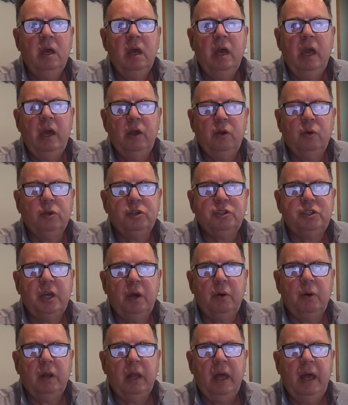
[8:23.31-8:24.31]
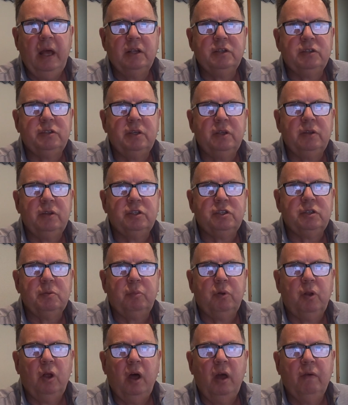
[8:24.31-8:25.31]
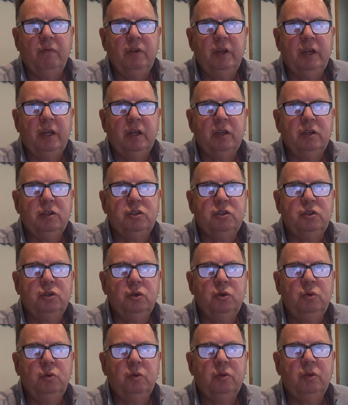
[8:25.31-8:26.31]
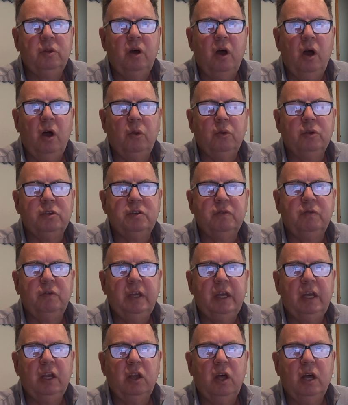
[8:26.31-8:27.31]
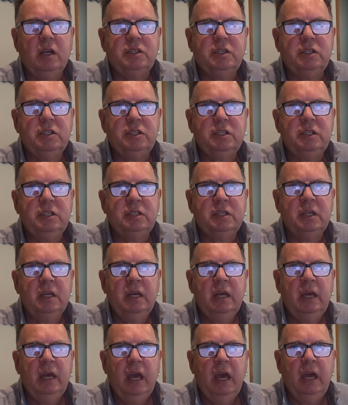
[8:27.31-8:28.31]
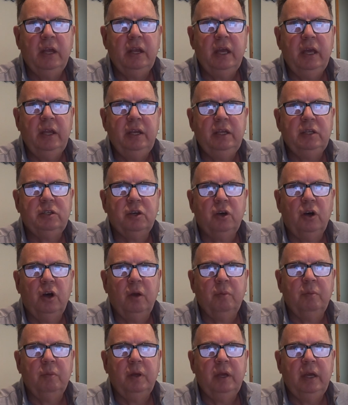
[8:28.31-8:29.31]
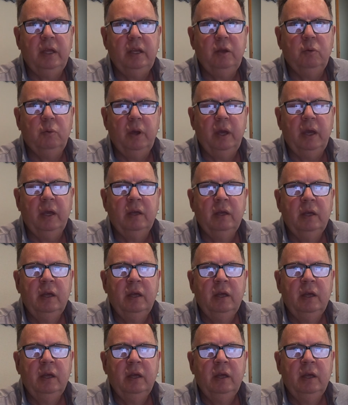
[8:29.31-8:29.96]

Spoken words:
It also allows the supply of liquor to holders of liquor licences at any time, anywhere.